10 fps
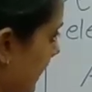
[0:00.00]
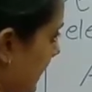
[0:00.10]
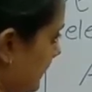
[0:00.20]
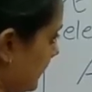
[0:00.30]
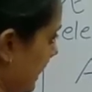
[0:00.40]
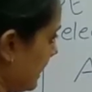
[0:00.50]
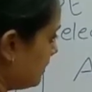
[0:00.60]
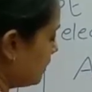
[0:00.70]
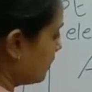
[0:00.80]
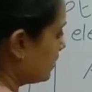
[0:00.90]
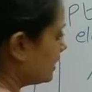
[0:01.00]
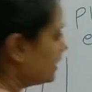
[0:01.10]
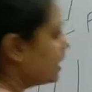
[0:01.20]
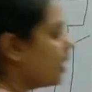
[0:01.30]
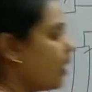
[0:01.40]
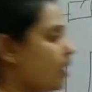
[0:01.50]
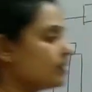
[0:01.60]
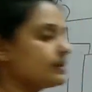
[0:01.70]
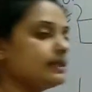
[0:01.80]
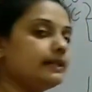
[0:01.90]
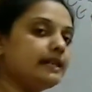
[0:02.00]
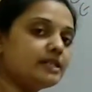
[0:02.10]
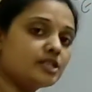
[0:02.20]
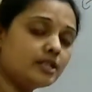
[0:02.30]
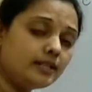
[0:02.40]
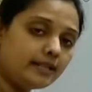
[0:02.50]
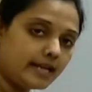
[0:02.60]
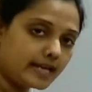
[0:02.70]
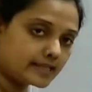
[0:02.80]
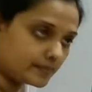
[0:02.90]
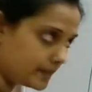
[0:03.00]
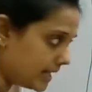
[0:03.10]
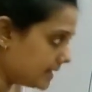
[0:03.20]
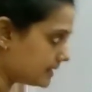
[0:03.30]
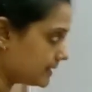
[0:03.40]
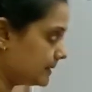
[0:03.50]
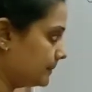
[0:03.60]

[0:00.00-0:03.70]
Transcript: at anode oxidation takes place